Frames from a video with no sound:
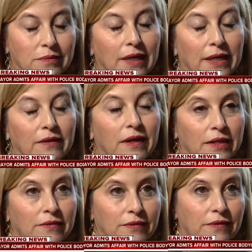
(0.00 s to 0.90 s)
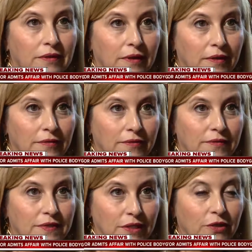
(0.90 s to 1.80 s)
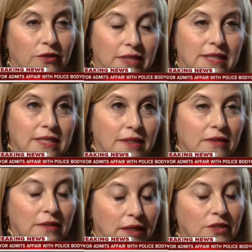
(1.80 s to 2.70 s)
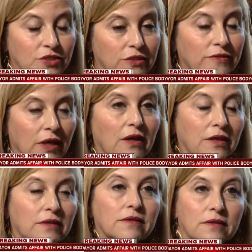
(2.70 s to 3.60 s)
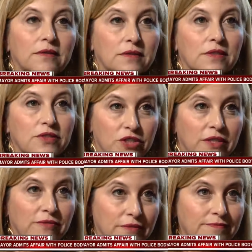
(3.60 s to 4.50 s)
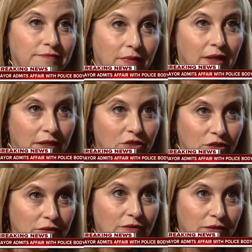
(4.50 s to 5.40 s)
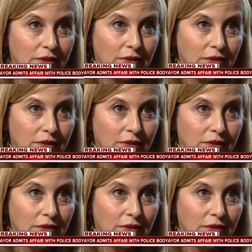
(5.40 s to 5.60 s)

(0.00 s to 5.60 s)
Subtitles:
I had a lot of security detail, and I should have gone to the chief, and I should have